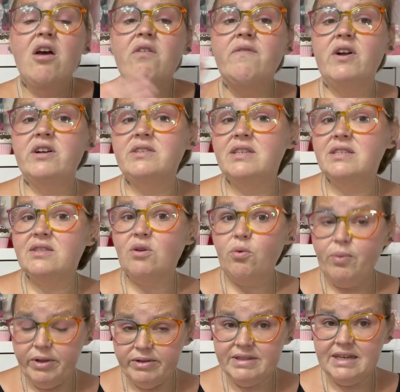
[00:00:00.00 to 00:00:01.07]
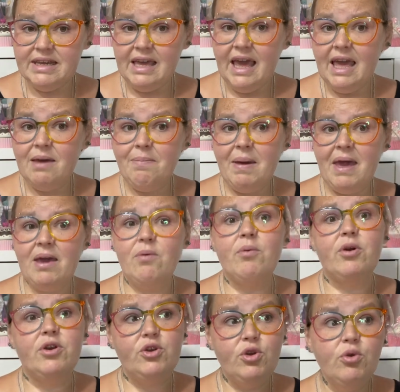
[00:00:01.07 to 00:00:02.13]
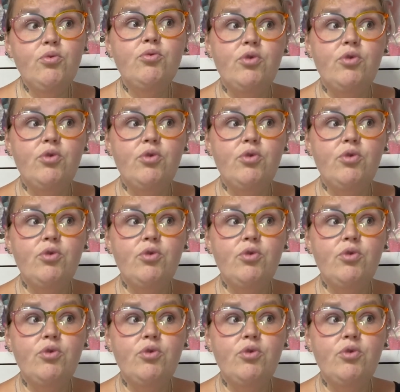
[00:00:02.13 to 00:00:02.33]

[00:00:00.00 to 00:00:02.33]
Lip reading: versus the Wilton cake paint where you